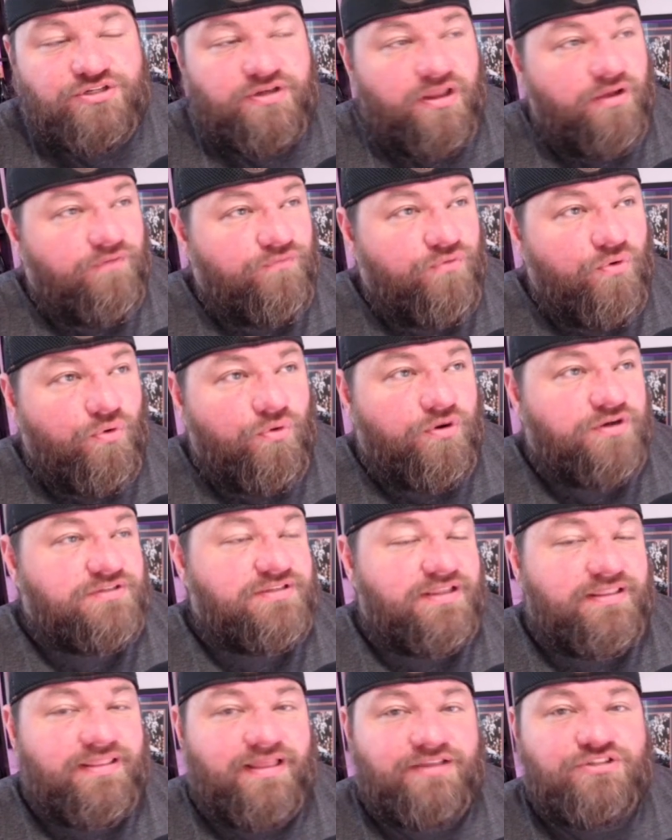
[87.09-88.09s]
Now, of course,
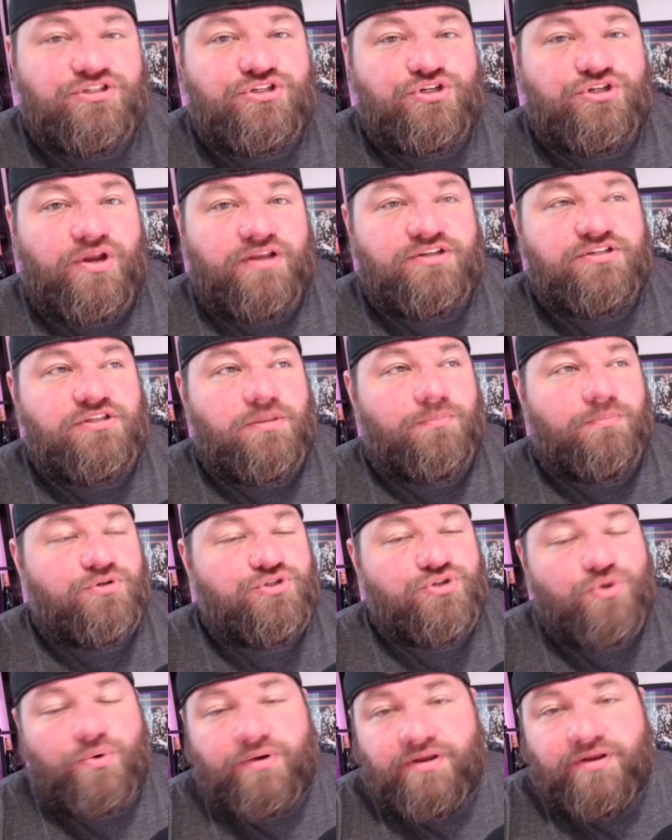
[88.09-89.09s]
in that stretch, the
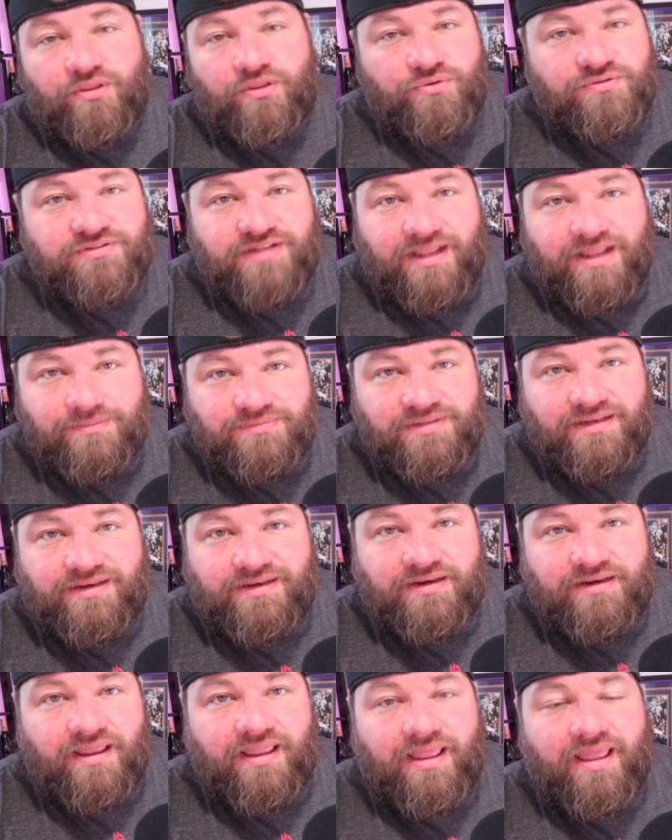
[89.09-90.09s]
majority of those games, they
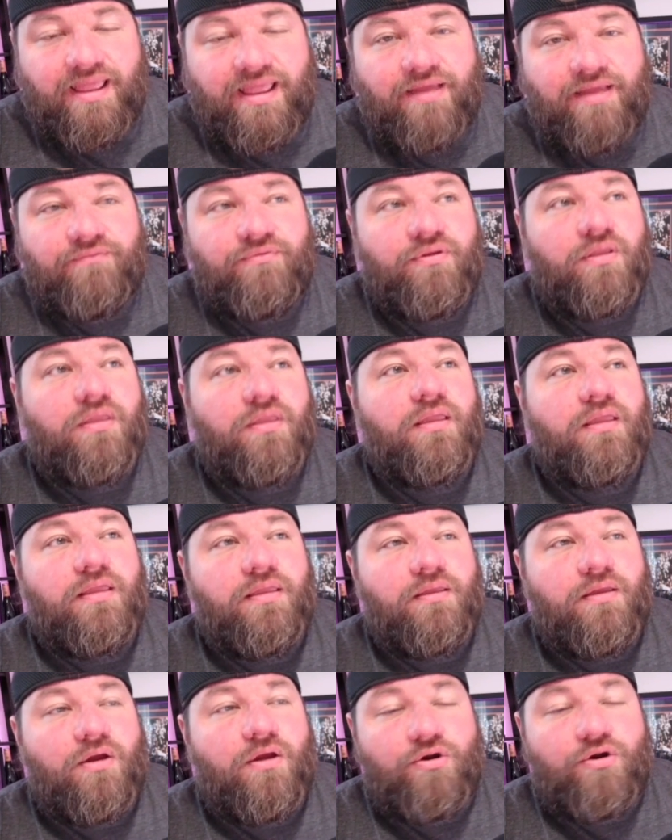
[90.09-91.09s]
did not have
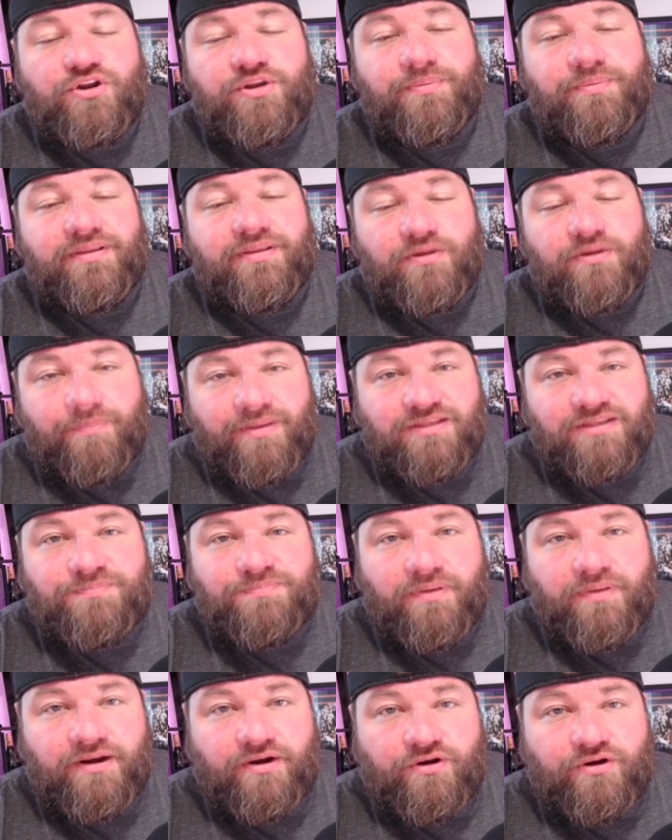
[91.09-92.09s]
arguably their best
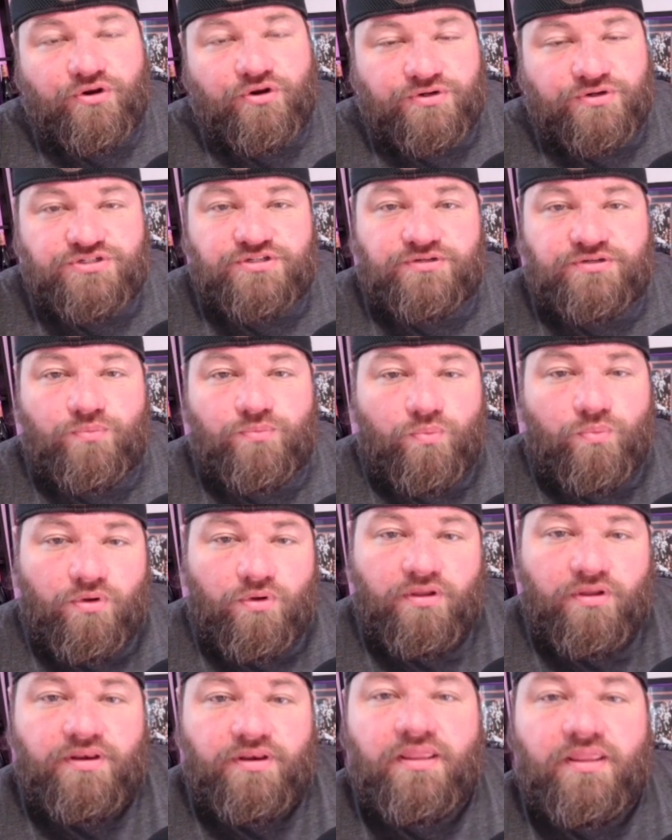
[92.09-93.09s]
player, Christian
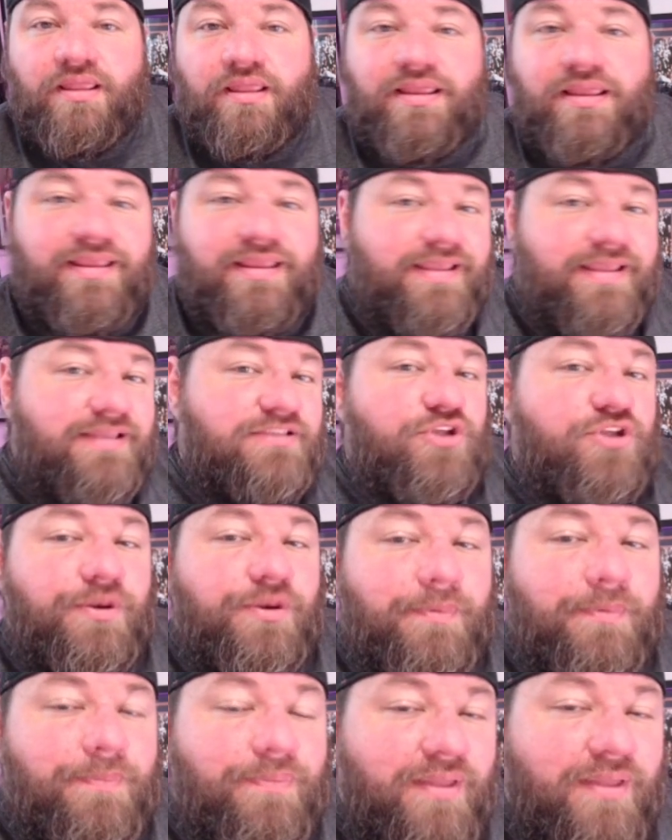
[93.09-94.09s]
Wood. He is going
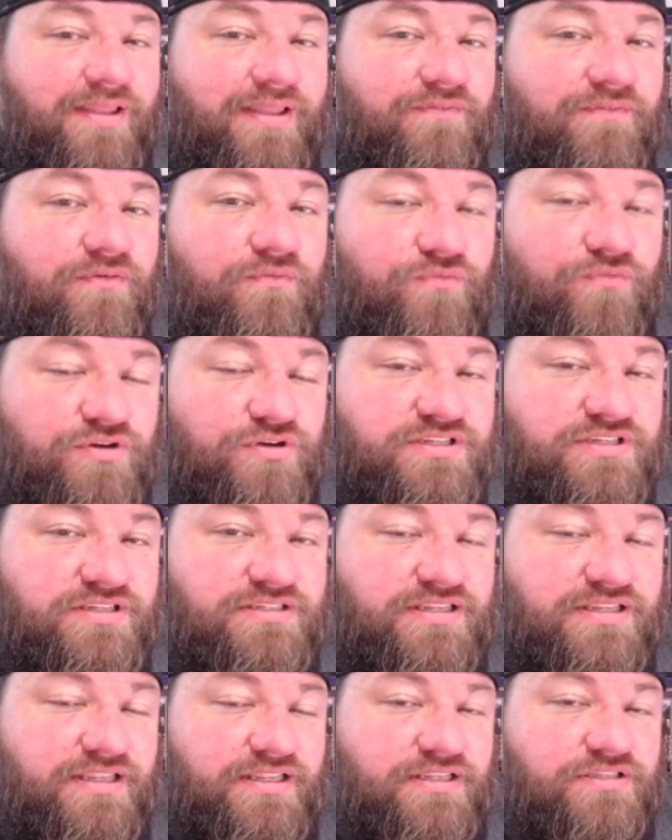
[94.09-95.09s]
to be playing
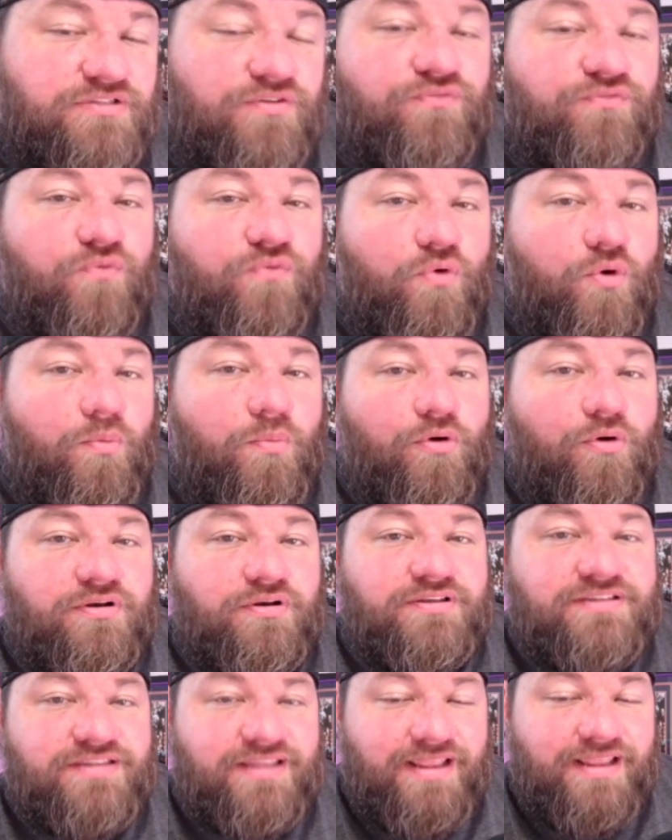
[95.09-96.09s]
versus his former
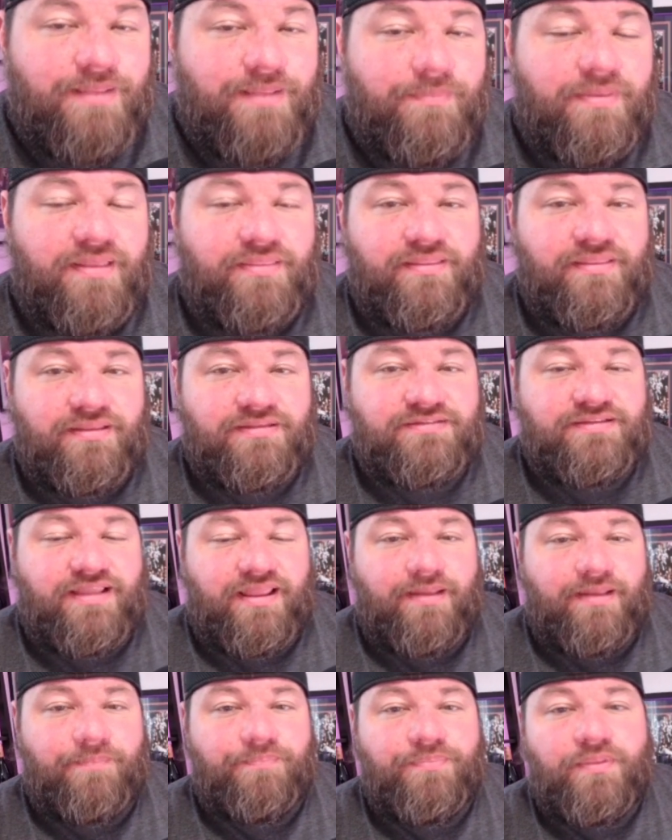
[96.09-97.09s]
team in this
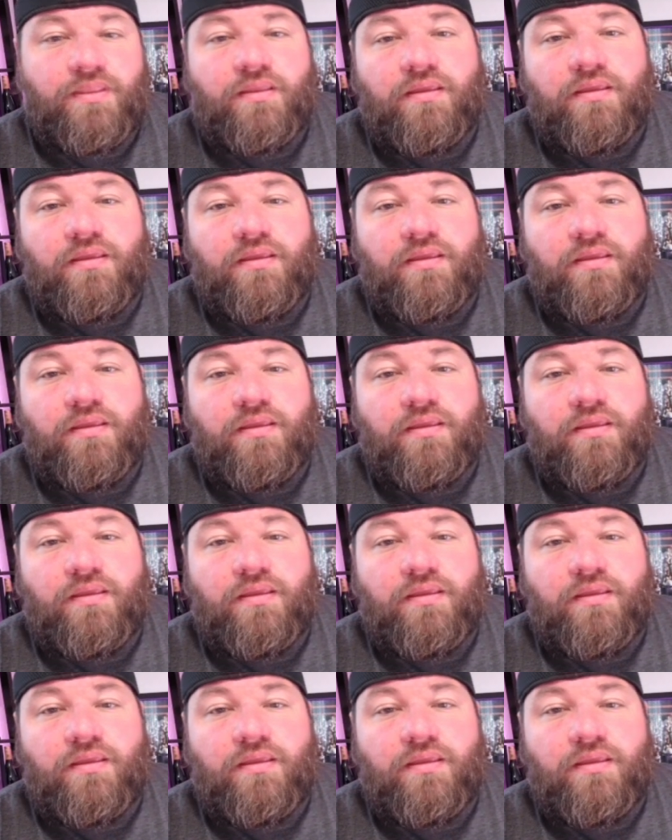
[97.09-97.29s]
game.